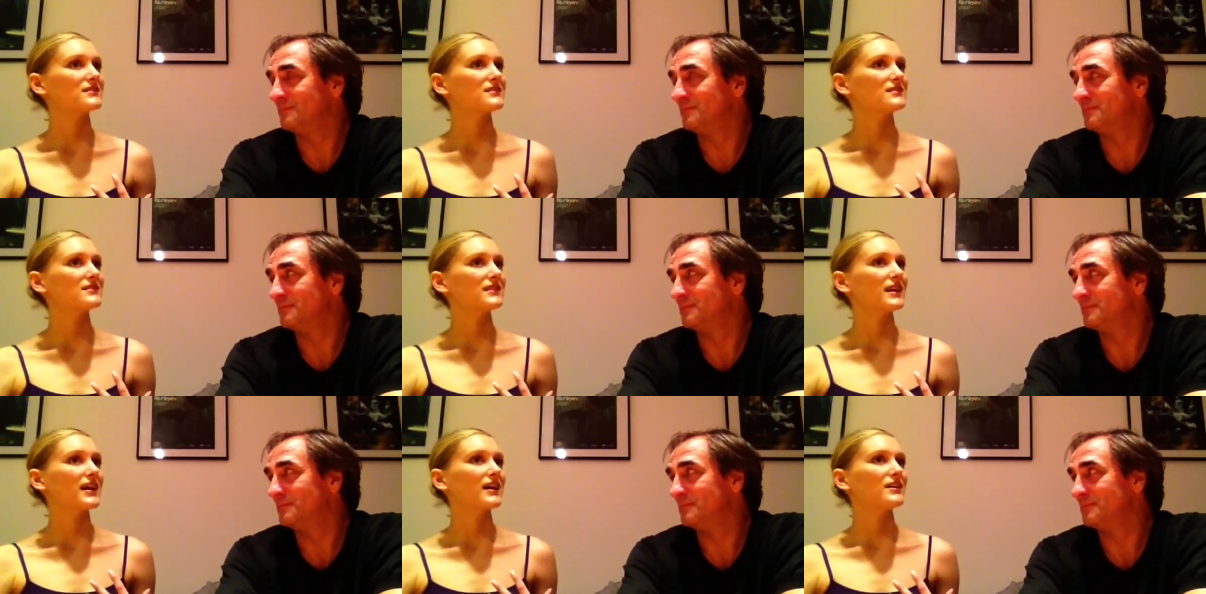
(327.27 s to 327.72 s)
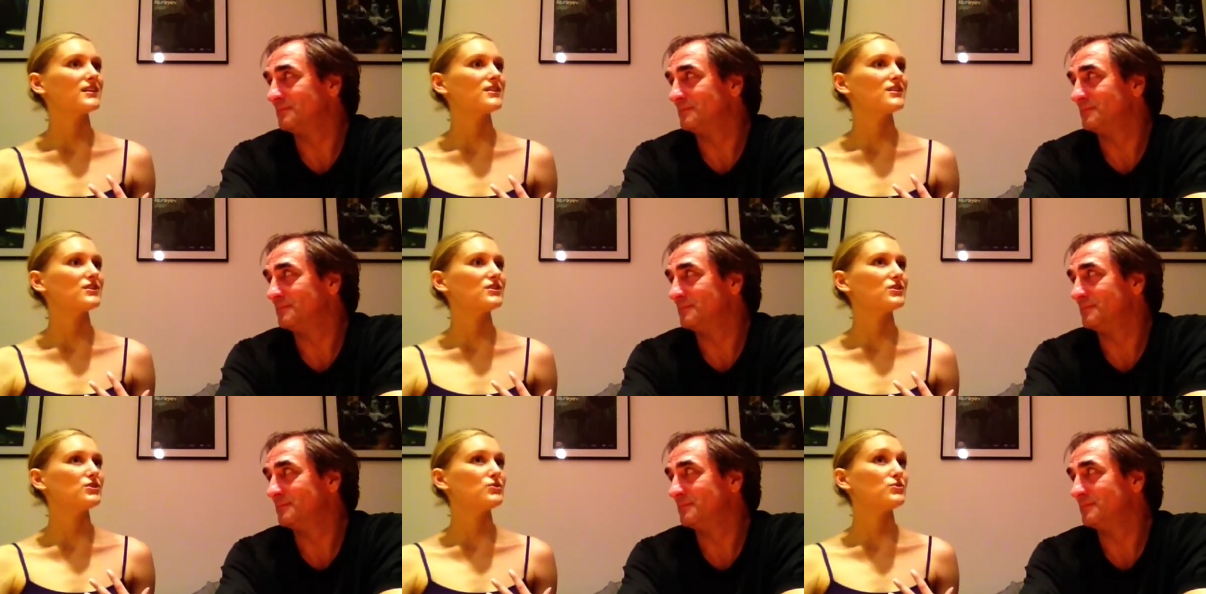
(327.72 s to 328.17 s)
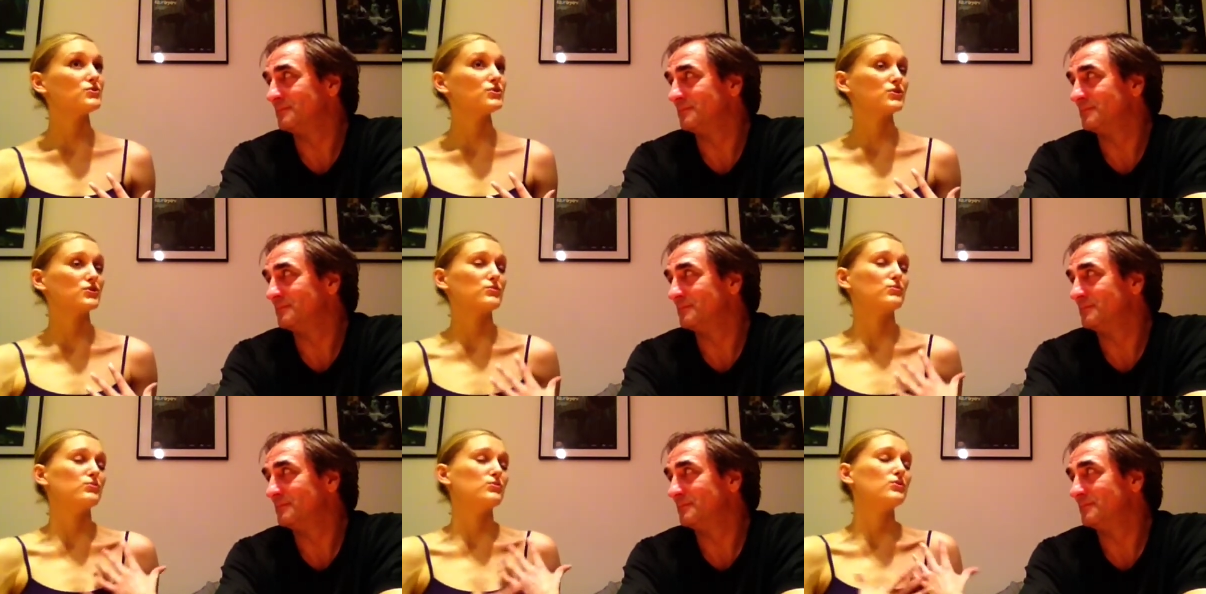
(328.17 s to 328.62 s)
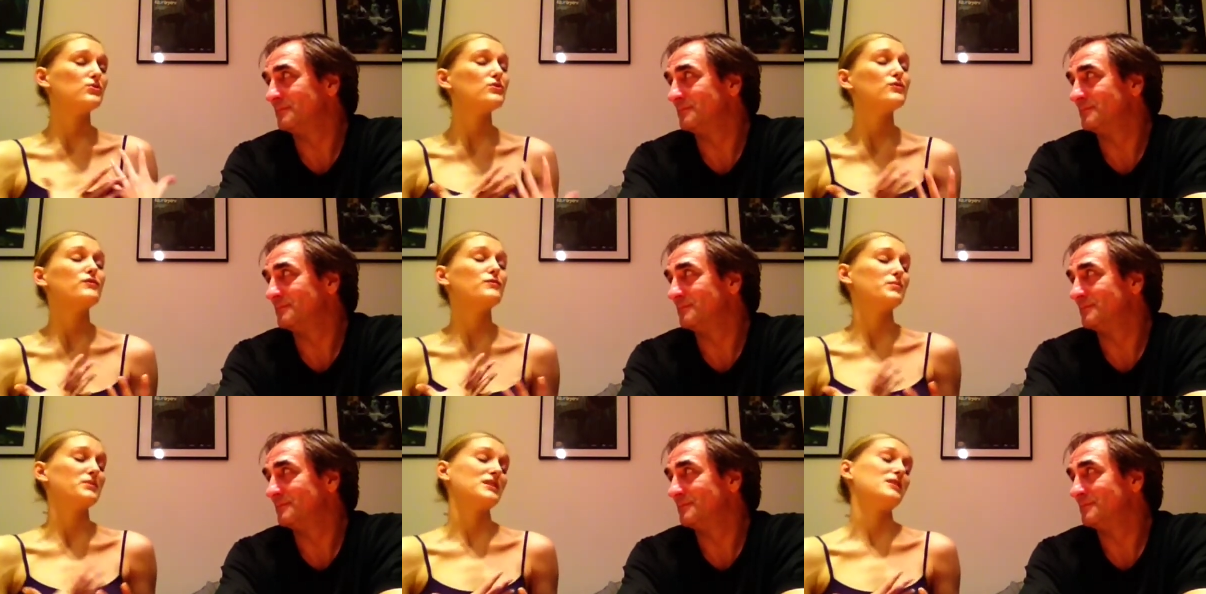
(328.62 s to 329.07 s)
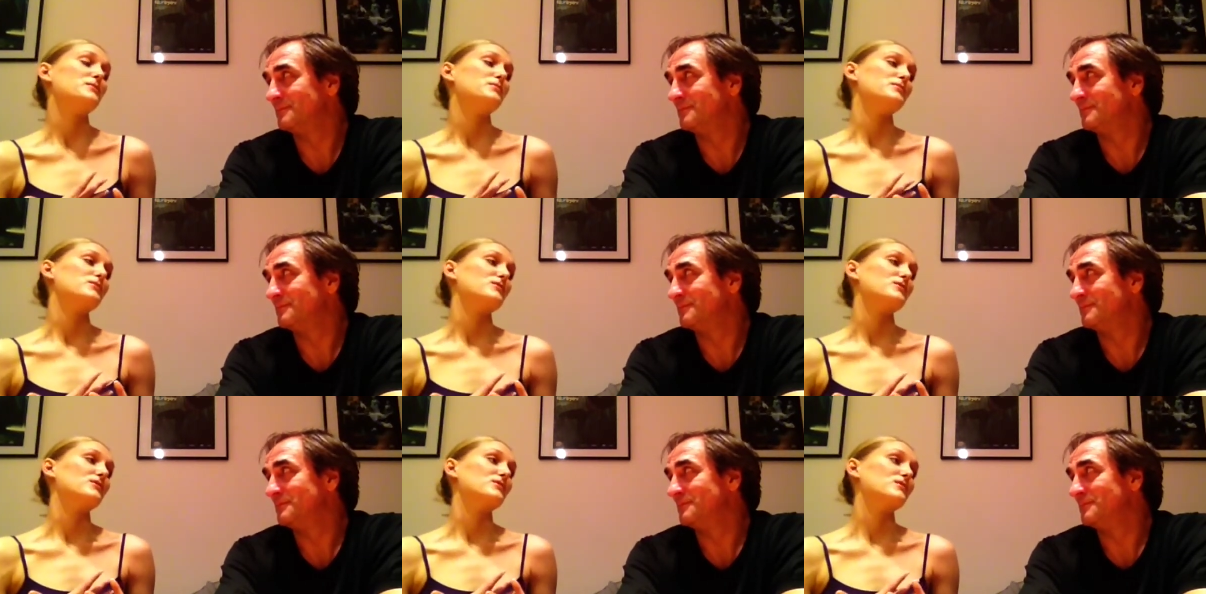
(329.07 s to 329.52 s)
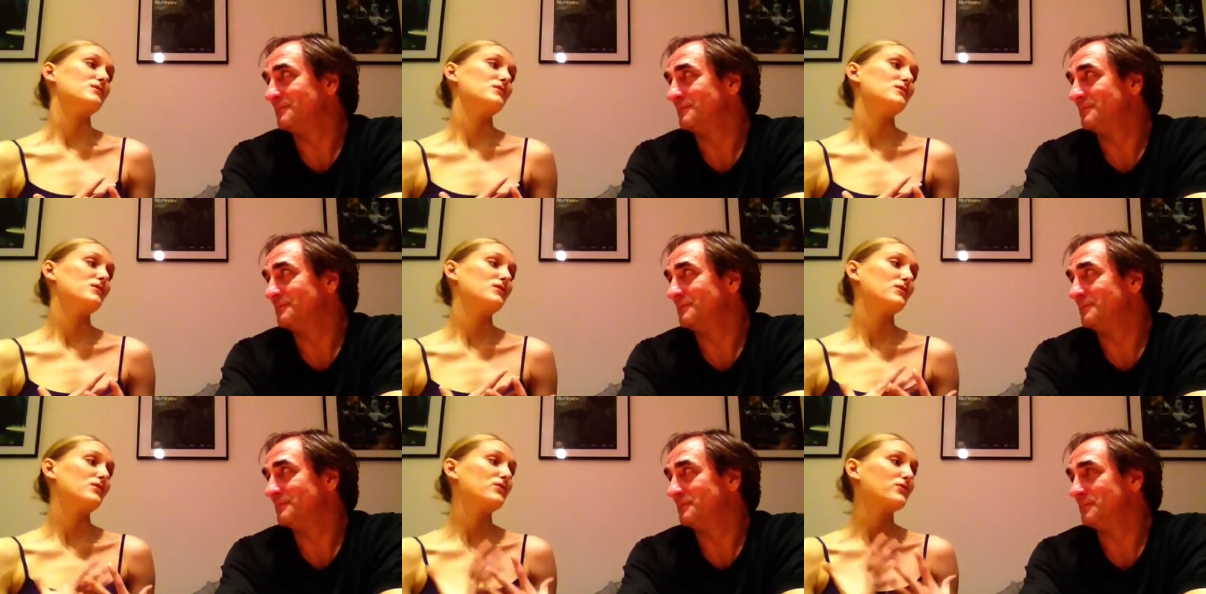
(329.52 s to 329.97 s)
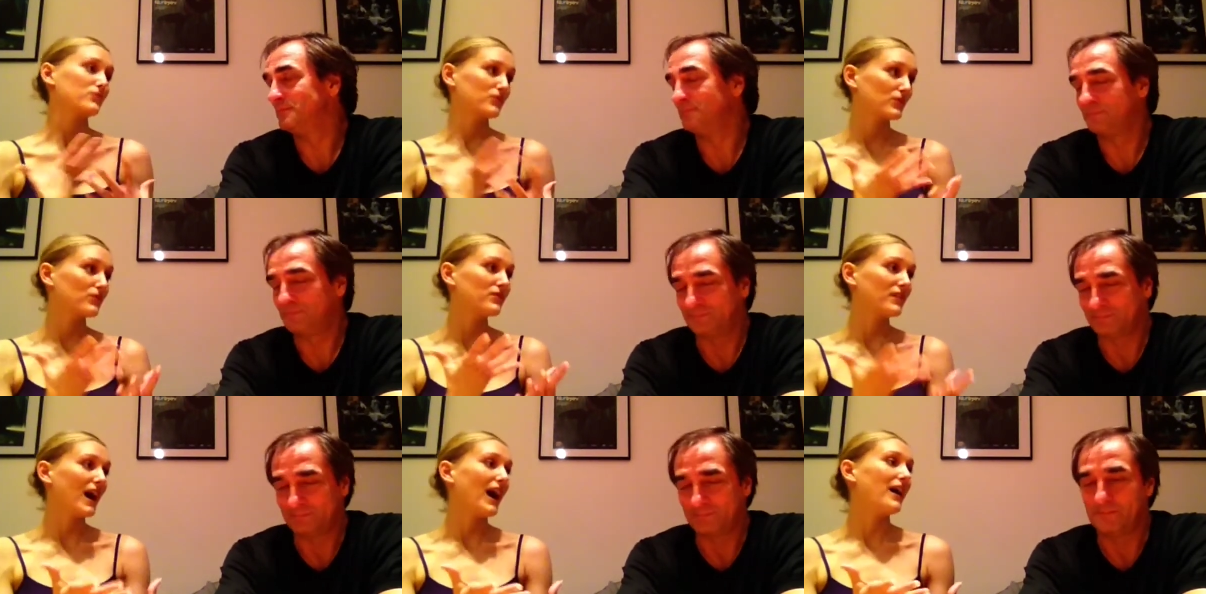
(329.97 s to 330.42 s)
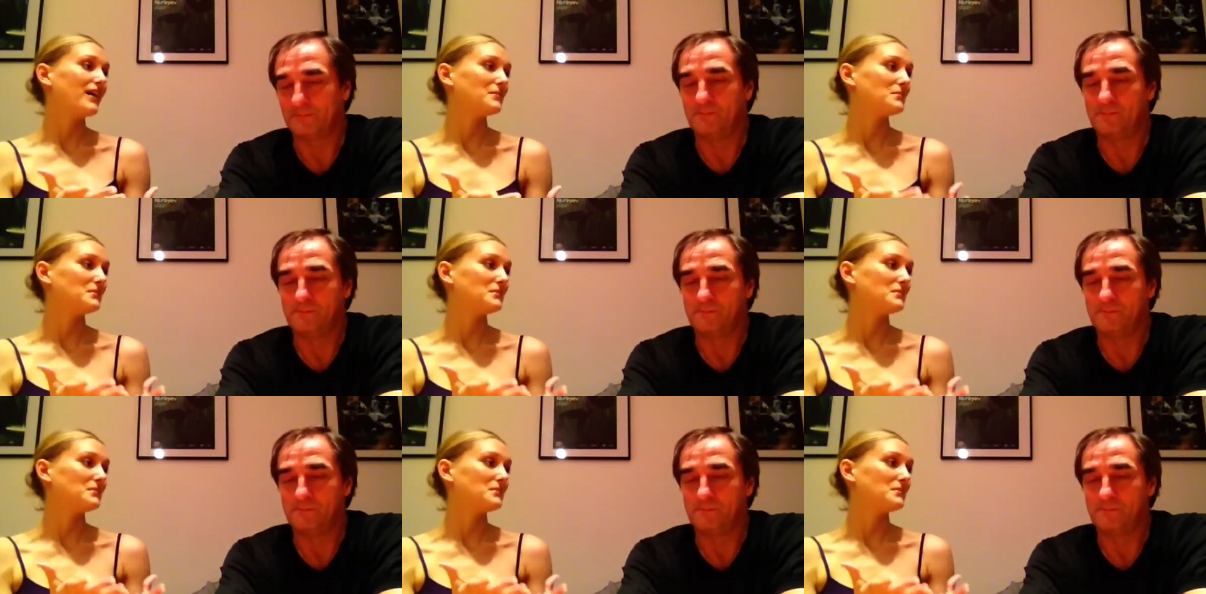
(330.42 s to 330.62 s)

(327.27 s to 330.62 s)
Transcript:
Speaker 1: that you could move people through that